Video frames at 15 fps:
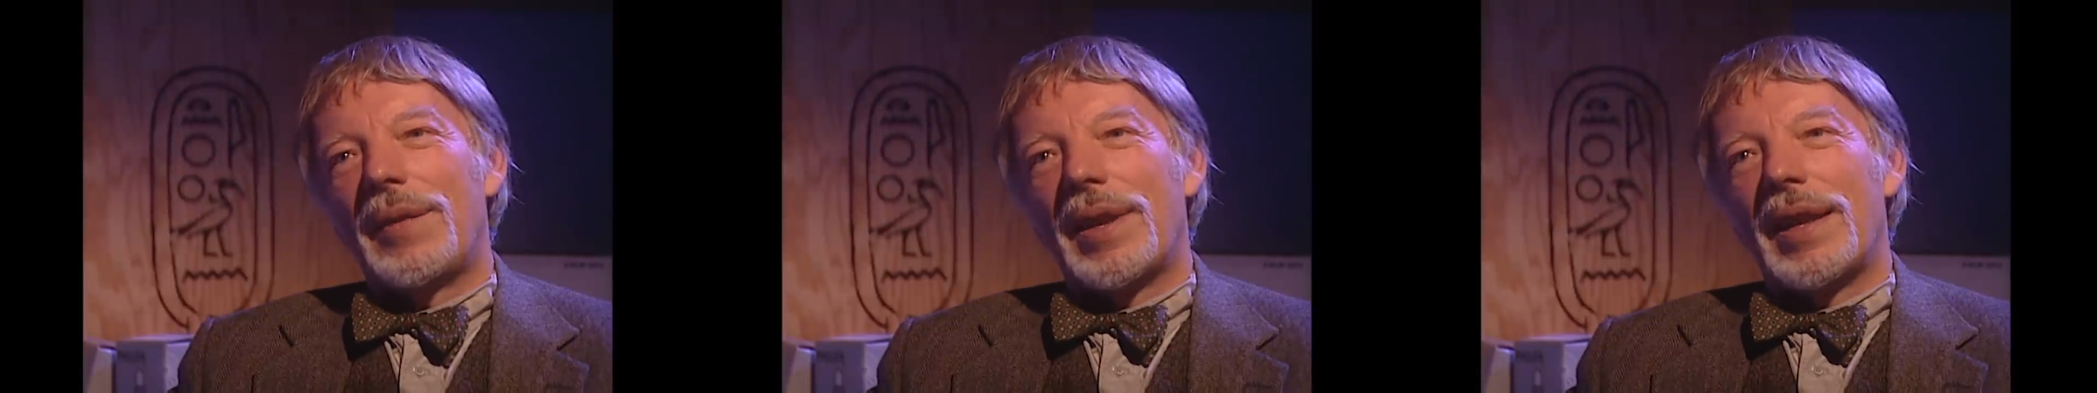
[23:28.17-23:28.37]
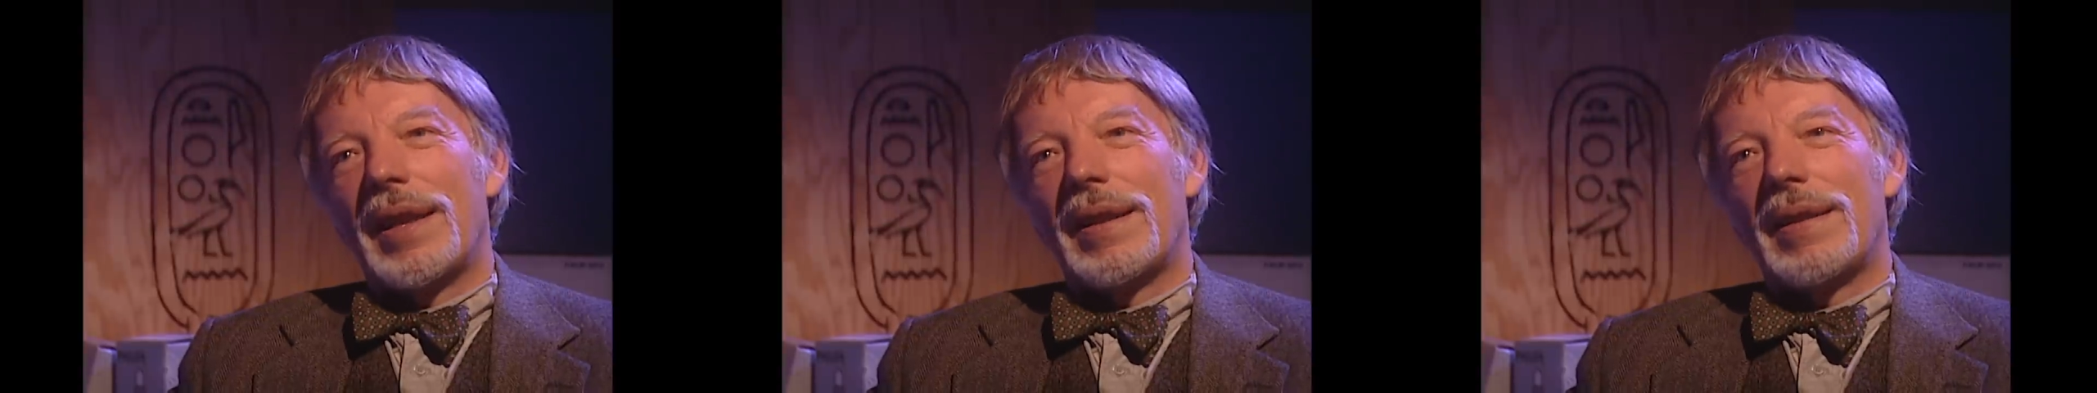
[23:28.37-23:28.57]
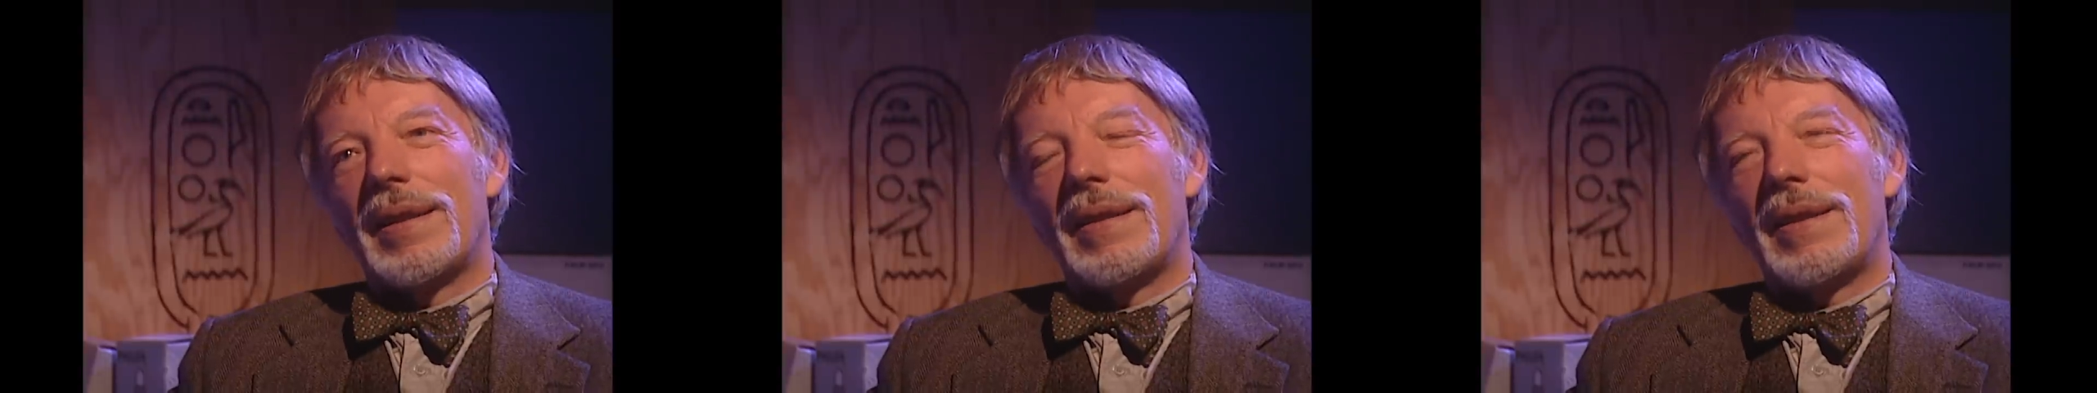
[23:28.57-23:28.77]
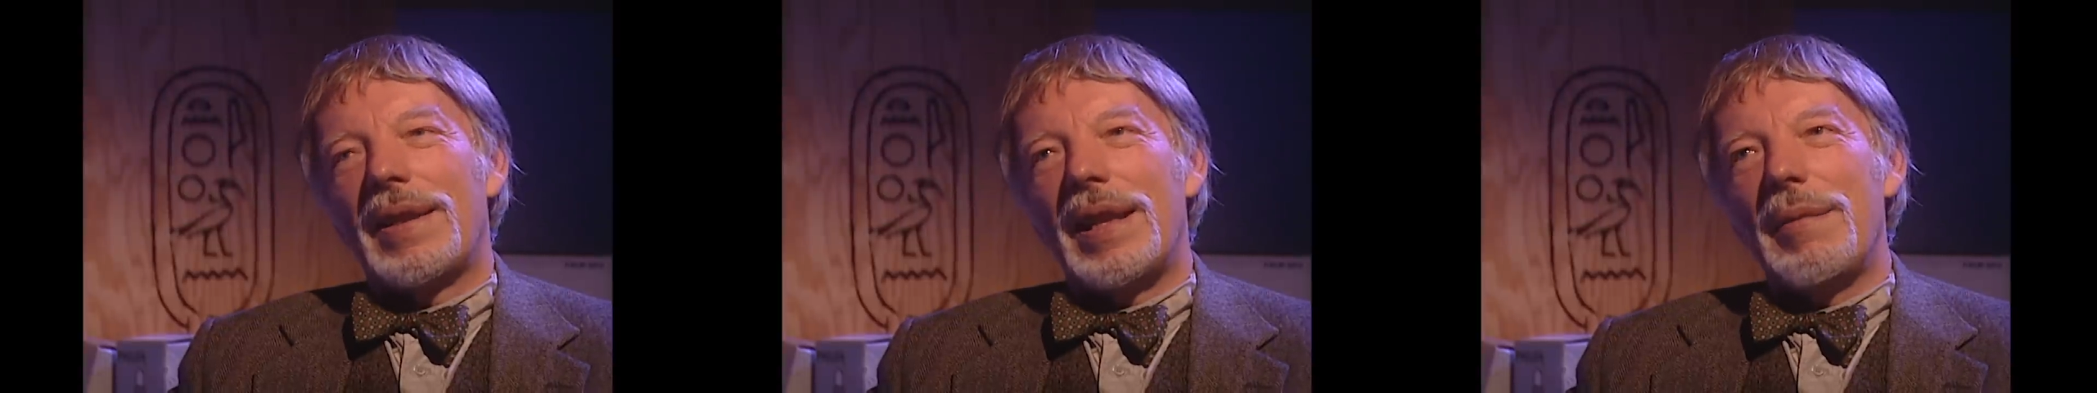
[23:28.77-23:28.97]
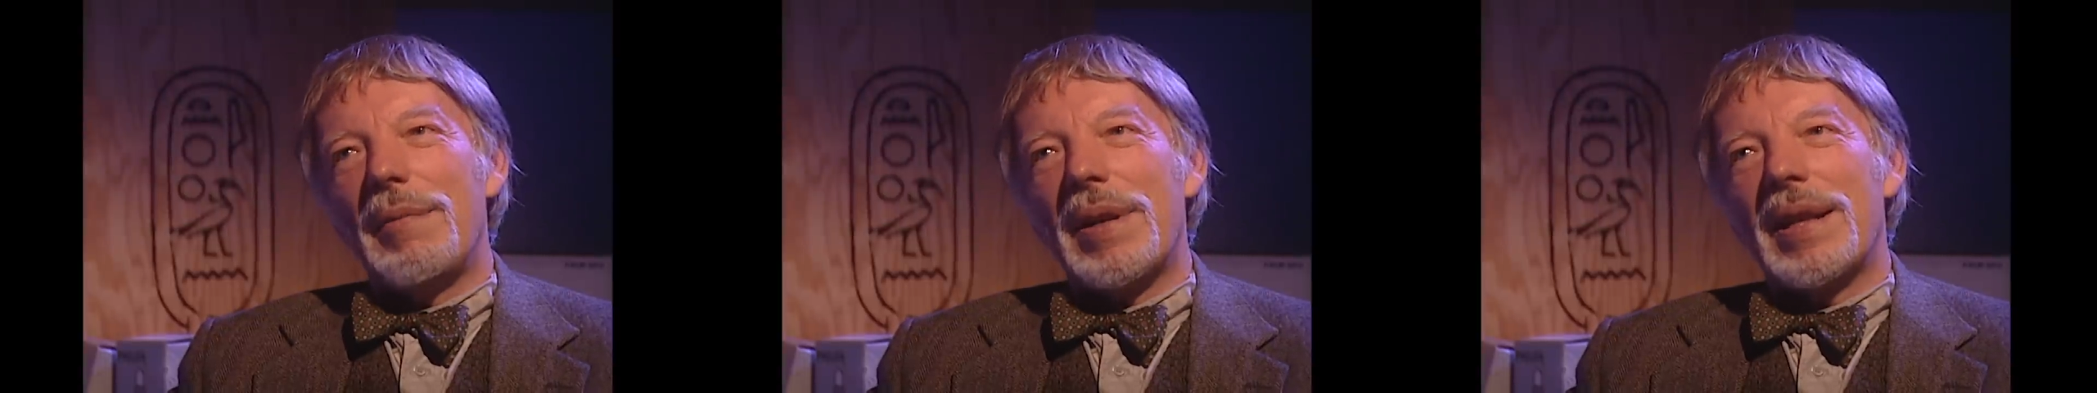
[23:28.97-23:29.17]

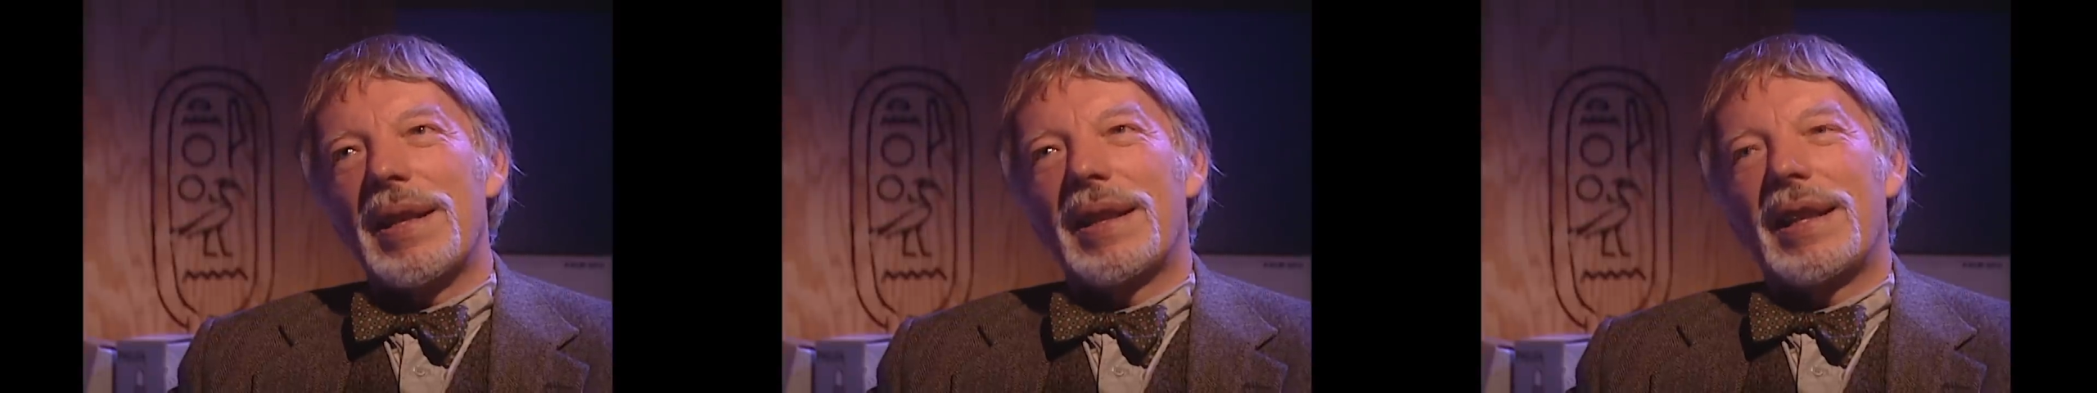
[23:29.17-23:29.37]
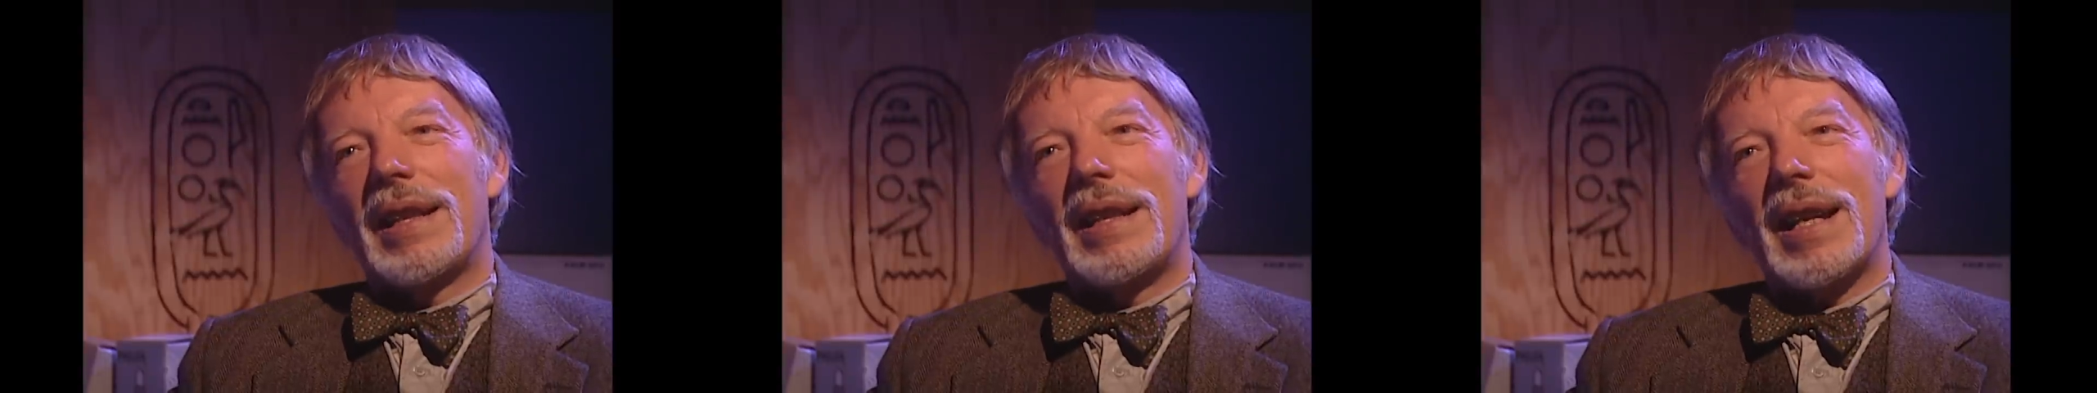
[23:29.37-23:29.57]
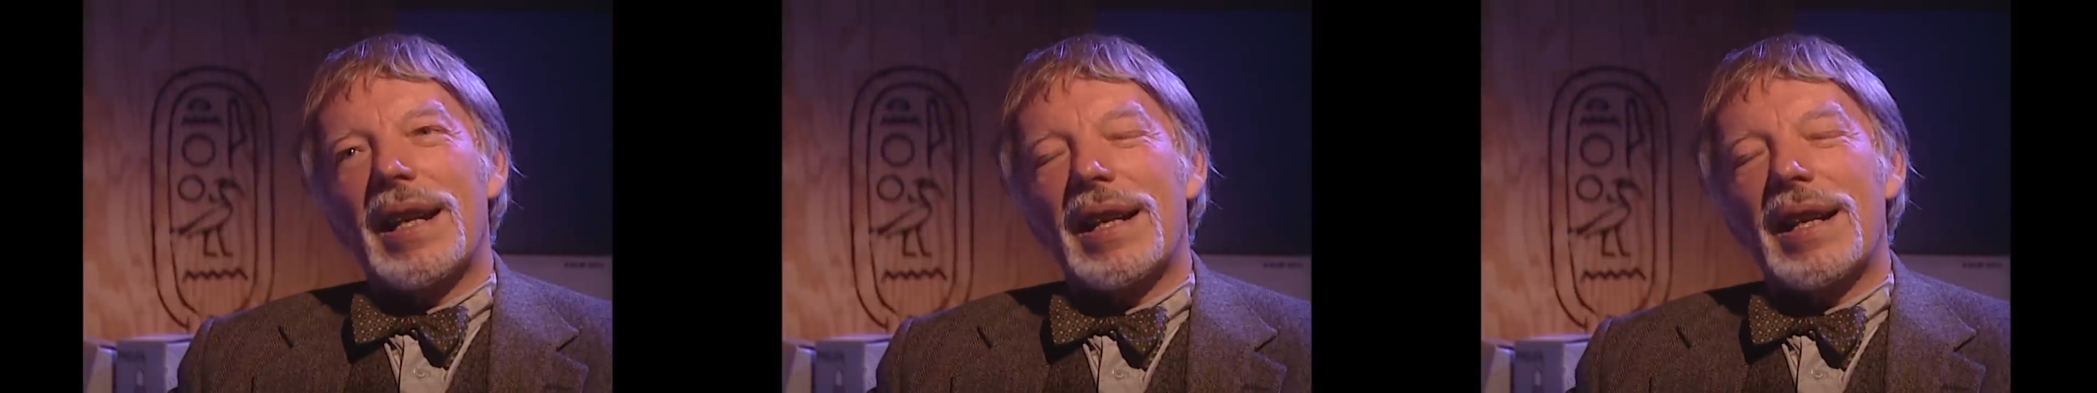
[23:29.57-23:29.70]
Egyptians recognized